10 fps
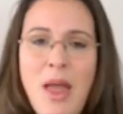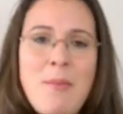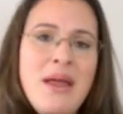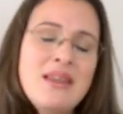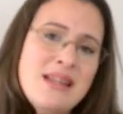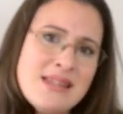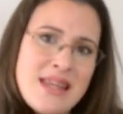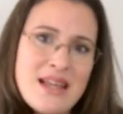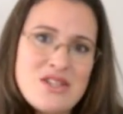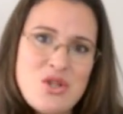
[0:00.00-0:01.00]
But let's
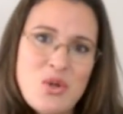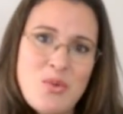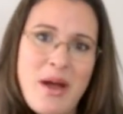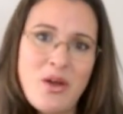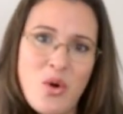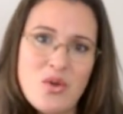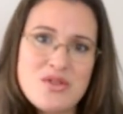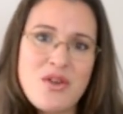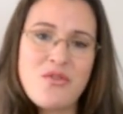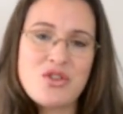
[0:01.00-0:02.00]
get to my
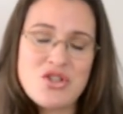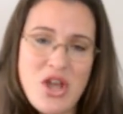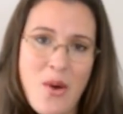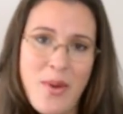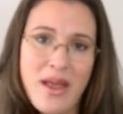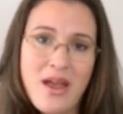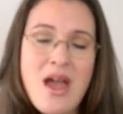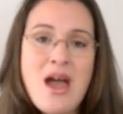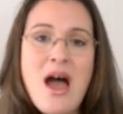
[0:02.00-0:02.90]
goals for sewing.